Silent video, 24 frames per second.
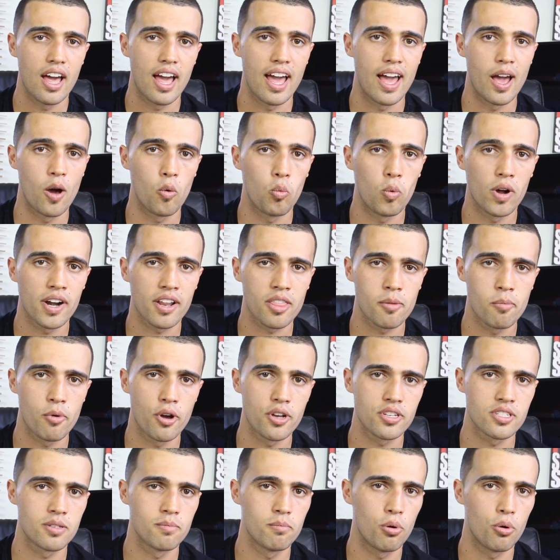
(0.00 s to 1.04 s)
and one of the
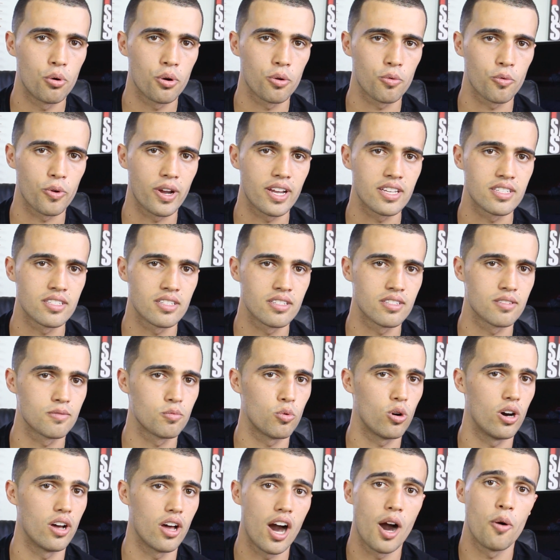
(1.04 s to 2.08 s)
most important reasons
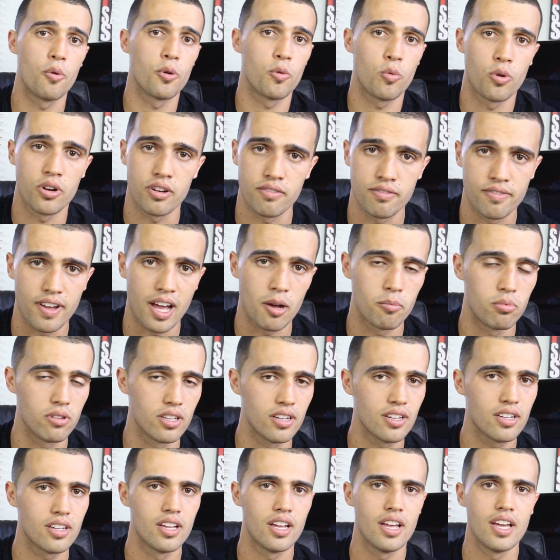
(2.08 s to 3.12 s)
why I would want a
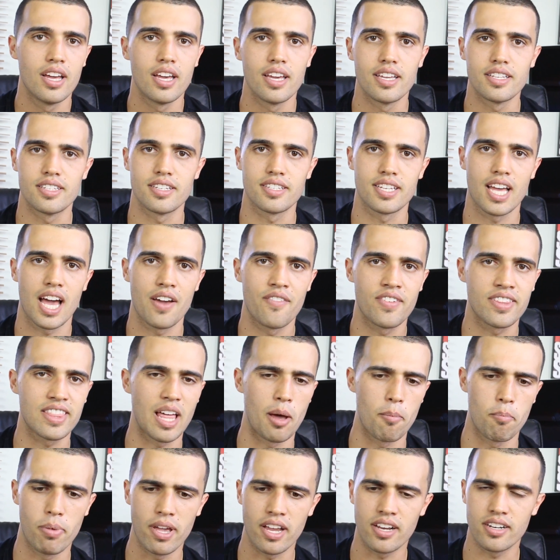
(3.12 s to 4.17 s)
phablet. Just having
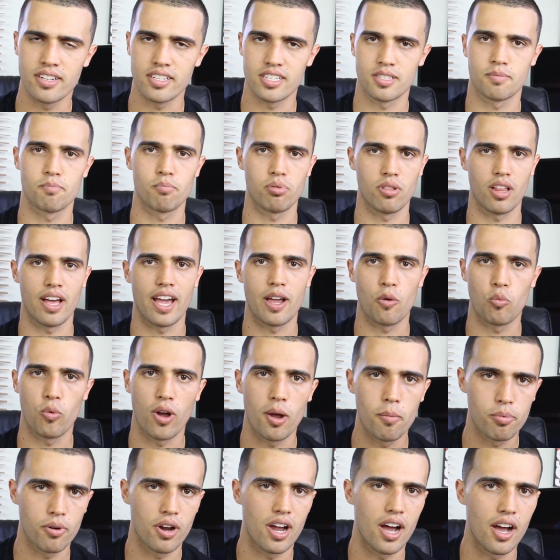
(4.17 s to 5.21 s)
that big display,
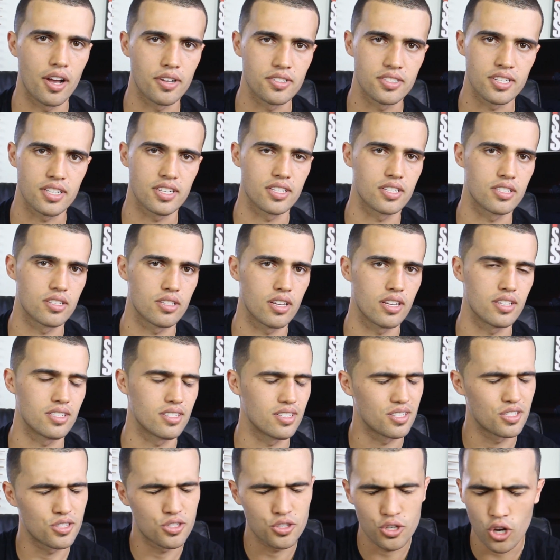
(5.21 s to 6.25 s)
web browsing, it's
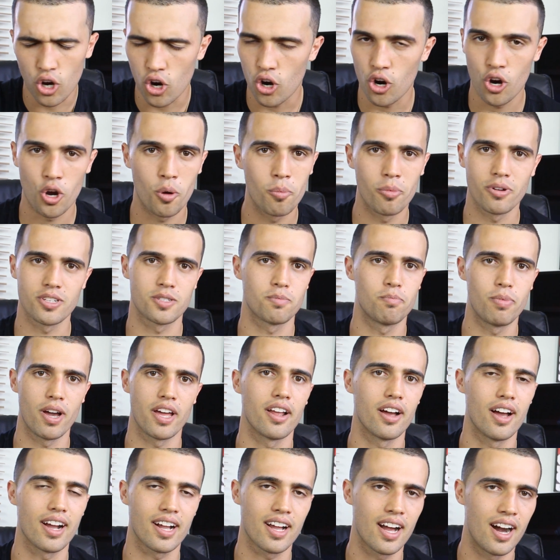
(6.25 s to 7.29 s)
just so much better.
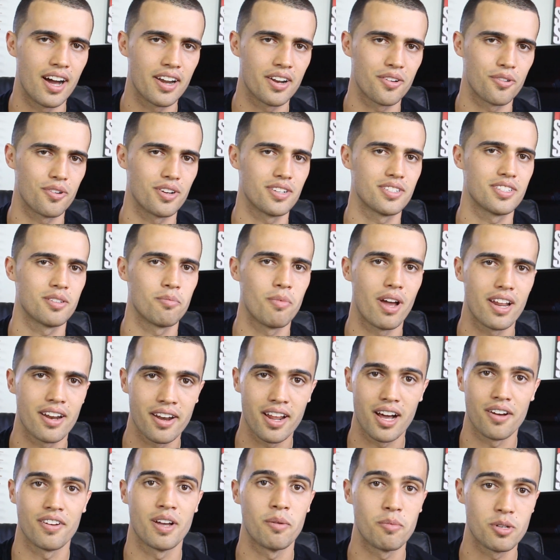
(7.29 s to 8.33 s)
I can't overestimate
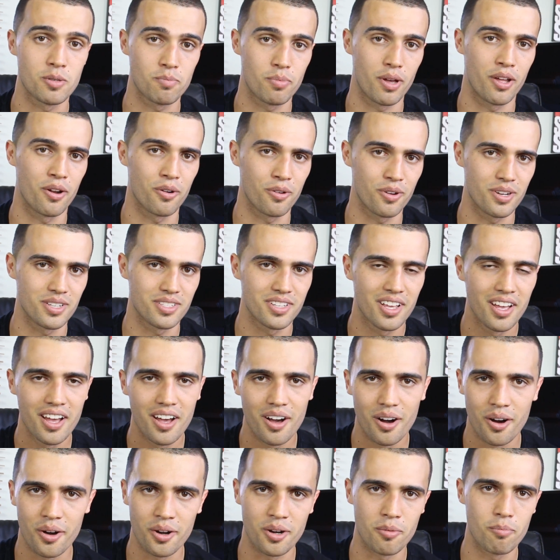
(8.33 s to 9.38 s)
enough how much better it is
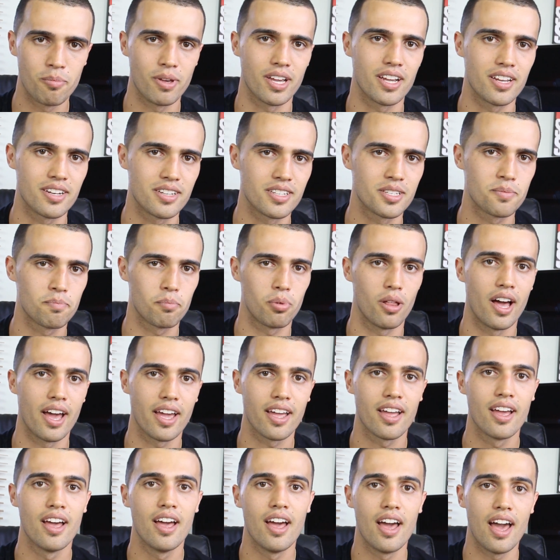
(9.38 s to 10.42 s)
on a bigger
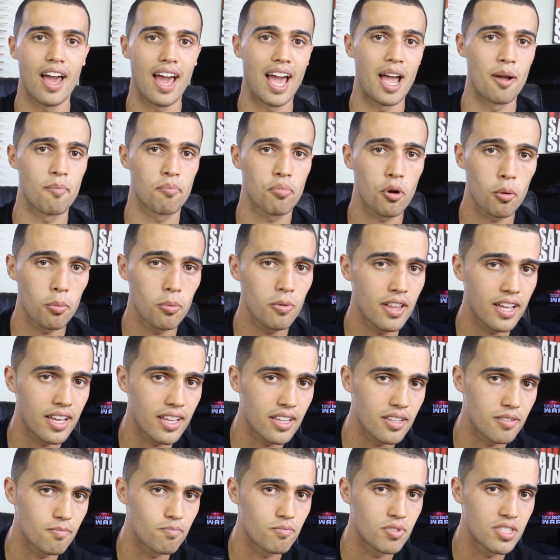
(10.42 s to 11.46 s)
display, and
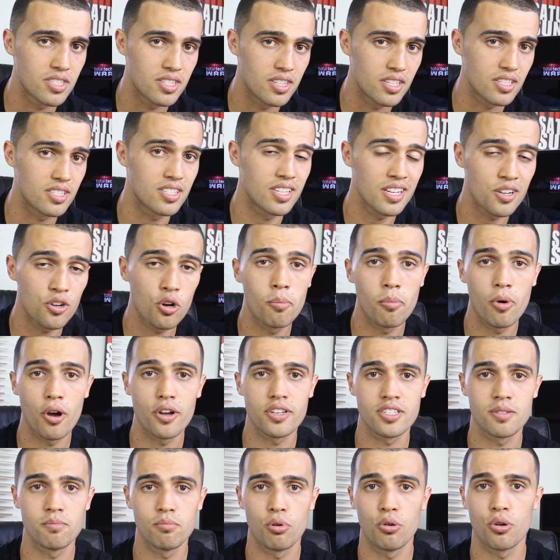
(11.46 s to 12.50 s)
probably the single
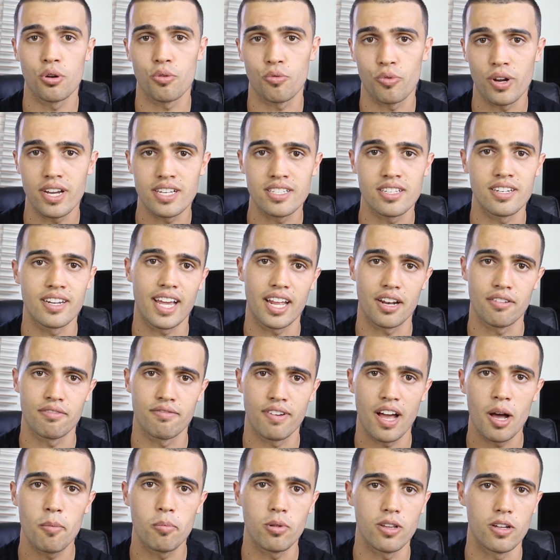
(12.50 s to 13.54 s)
most important reason to get a
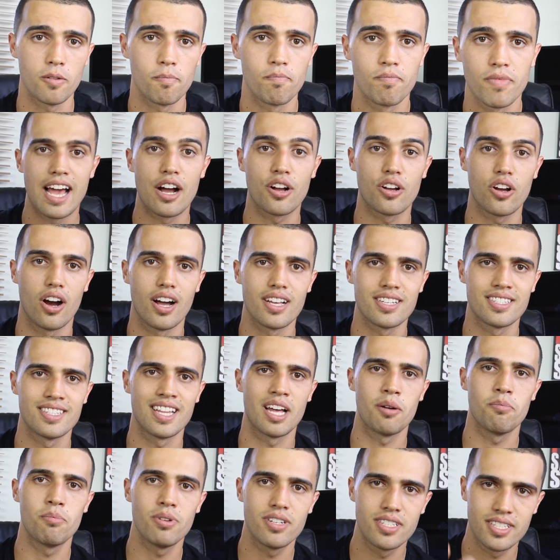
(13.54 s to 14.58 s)
phablet. Now guys,
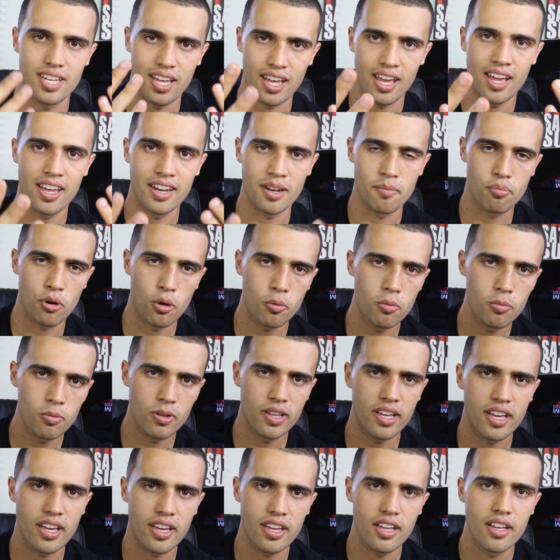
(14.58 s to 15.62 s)
number 10, and
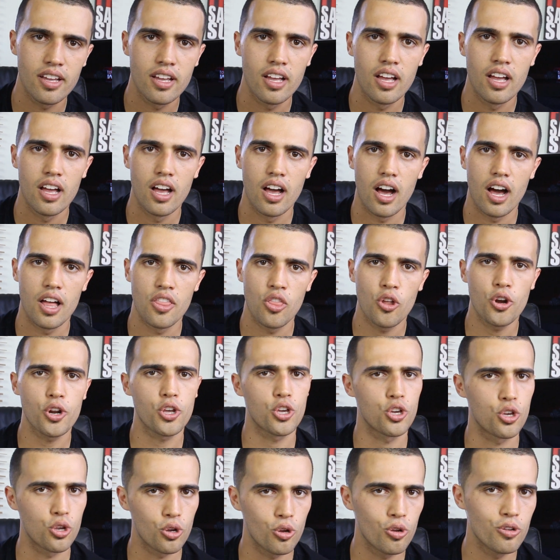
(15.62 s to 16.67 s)
probably not a
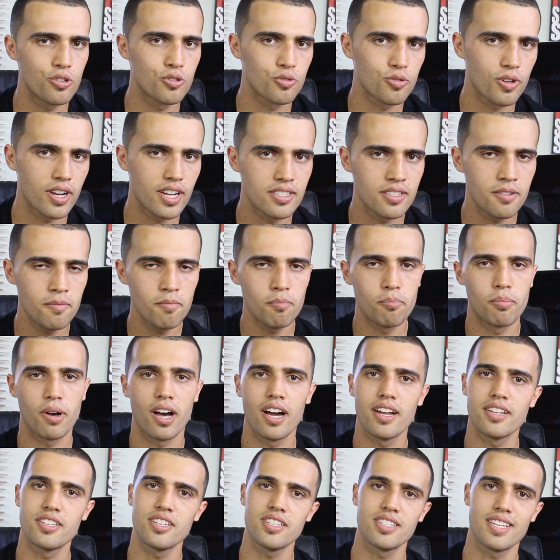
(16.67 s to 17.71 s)
huge reason,
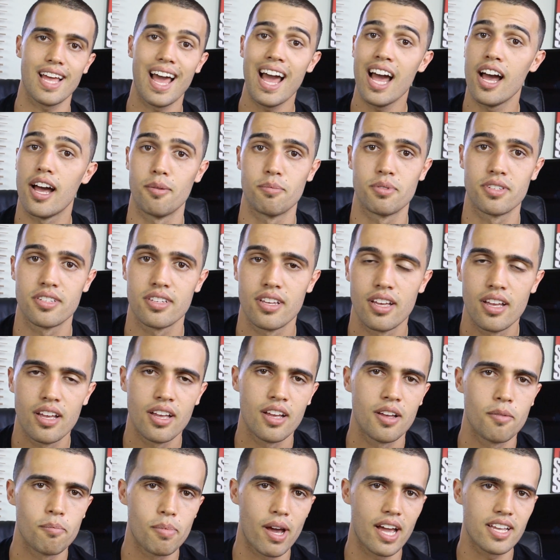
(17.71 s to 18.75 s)
but just apps.
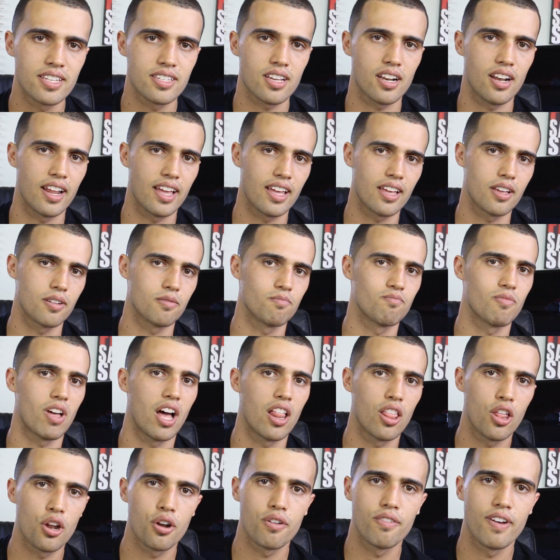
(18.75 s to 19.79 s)
Basically, a
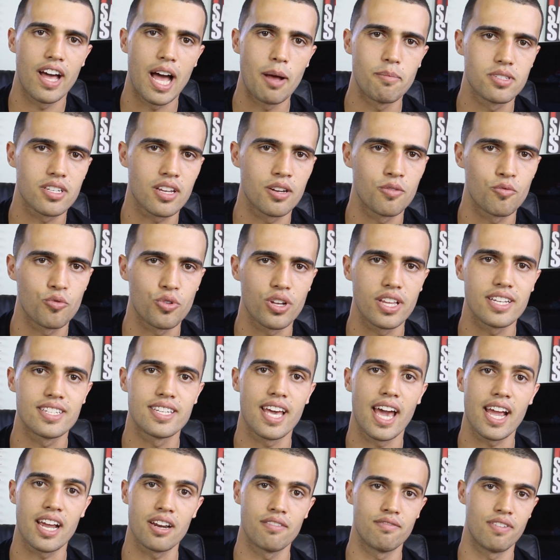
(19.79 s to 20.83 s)
lot of apps can really
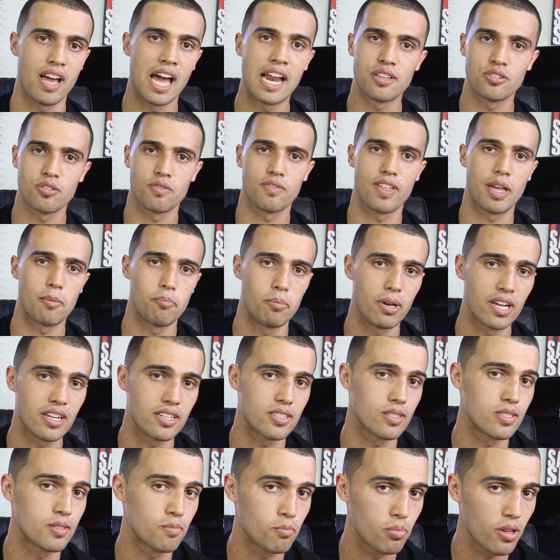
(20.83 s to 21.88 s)
take advantage of that big
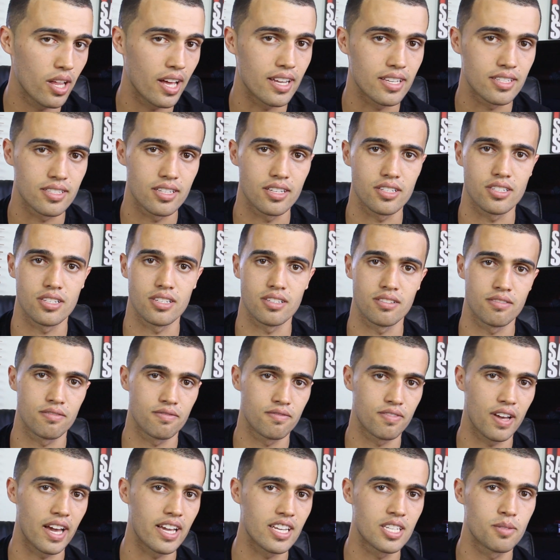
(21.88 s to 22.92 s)
display, such as
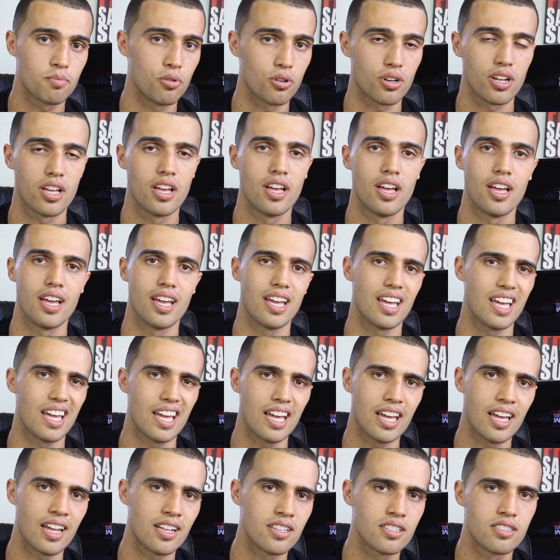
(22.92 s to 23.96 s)
Facebook,
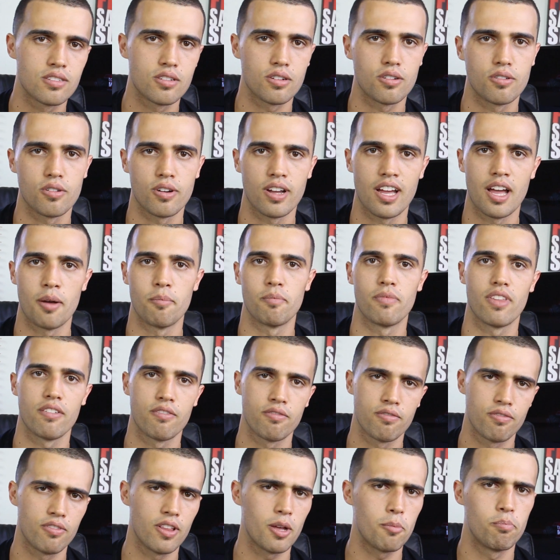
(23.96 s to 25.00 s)
Instagram,
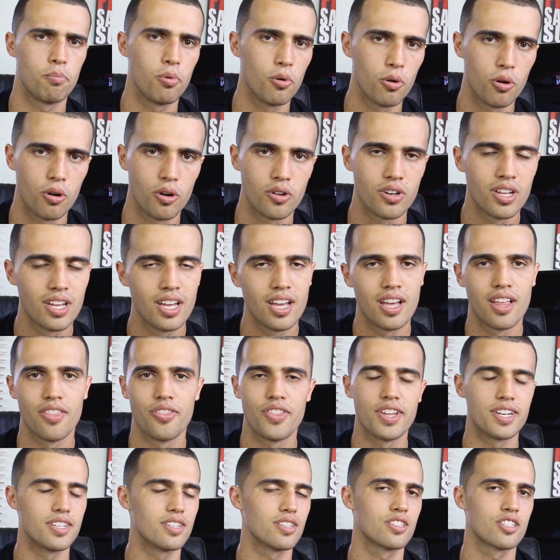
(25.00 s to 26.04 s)
Flipboard.
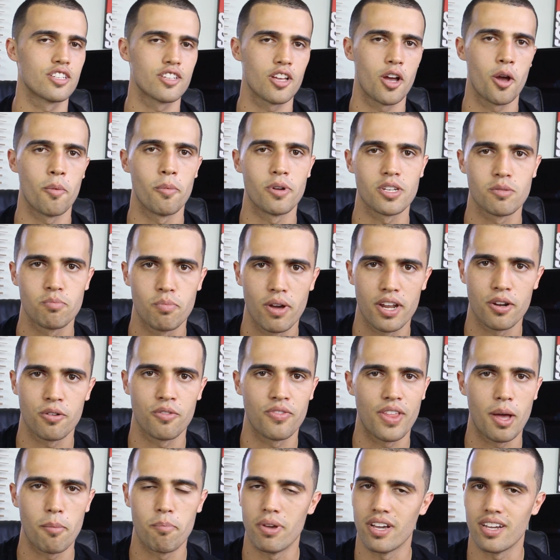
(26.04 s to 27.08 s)
They're just so much better on
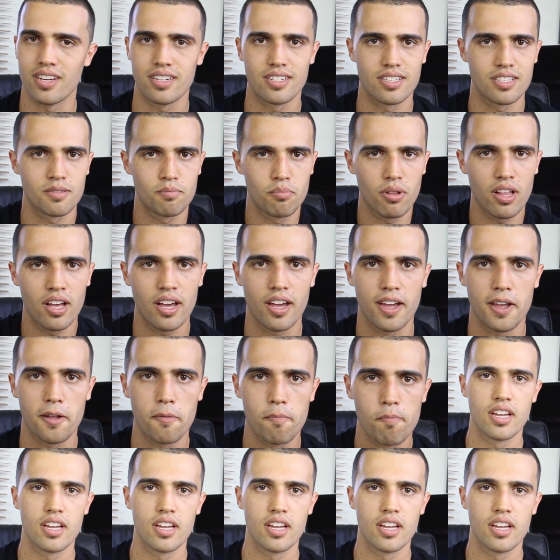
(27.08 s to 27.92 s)
that bigger display.